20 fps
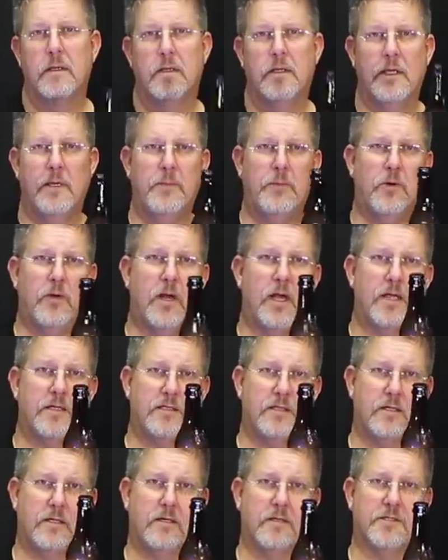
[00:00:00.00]
Keep your
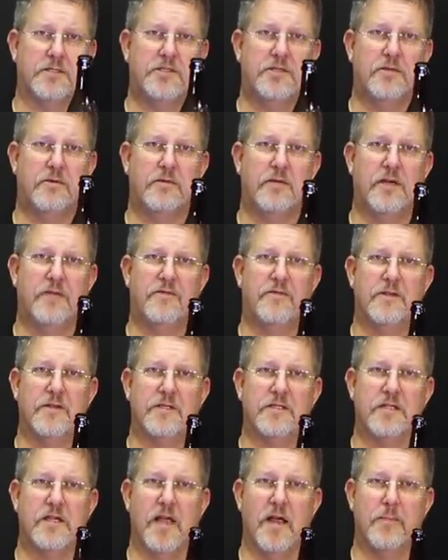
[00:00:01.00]
eyes and ears tuned in for
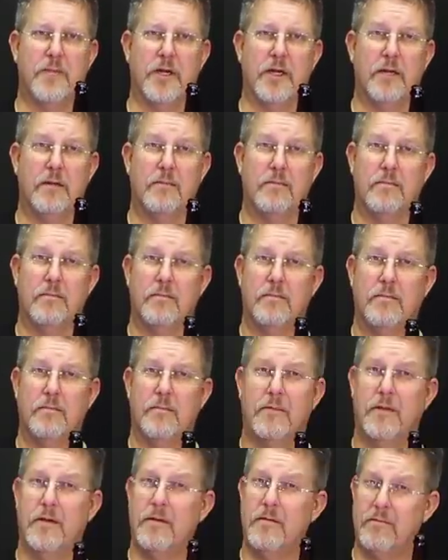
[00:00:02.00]
this company.
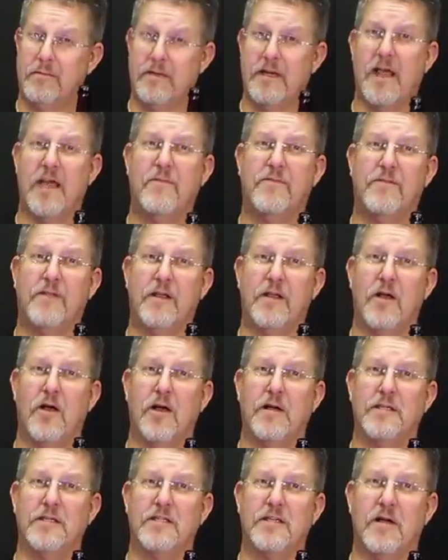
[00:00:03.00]
They're definitely
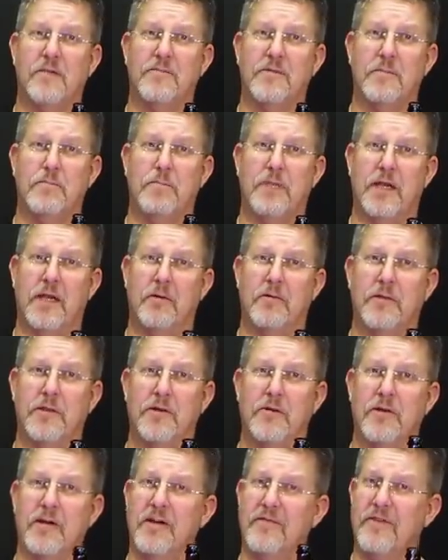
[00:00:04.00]
onto something big with
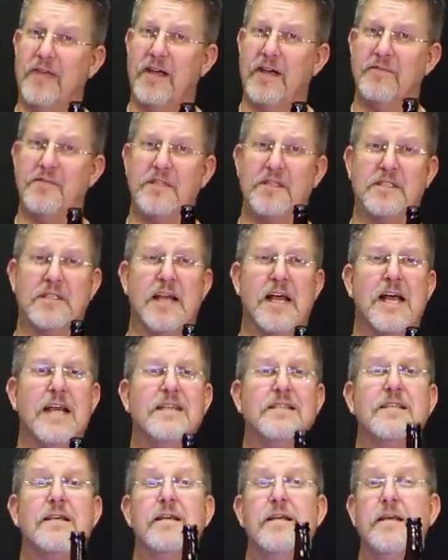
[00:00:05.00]
their innovative
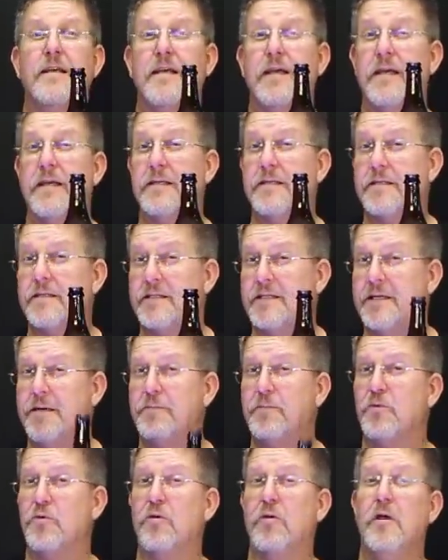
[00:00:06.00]
designs and
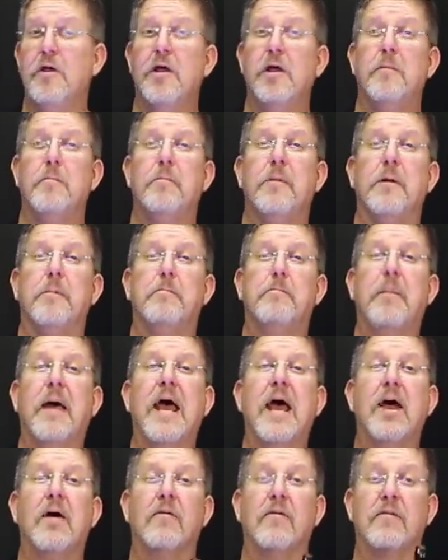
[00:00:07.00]
simple but
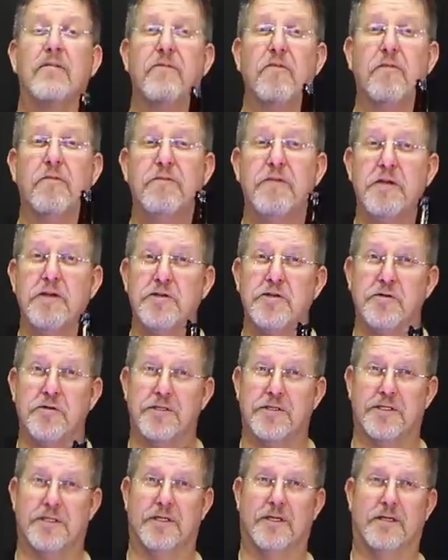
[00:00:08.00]
powerful
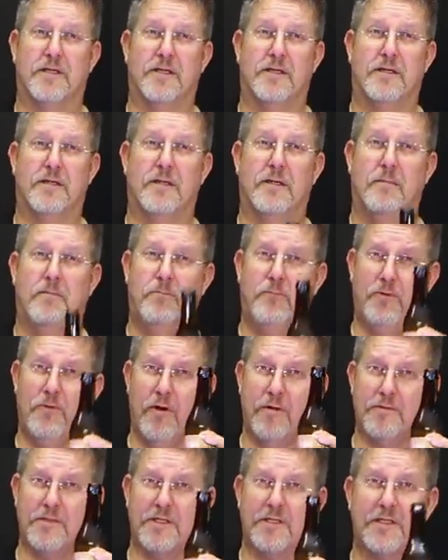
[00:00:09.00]
features.
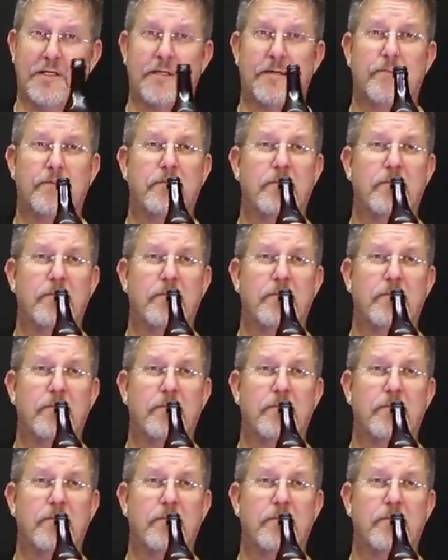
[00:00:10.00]
Prost!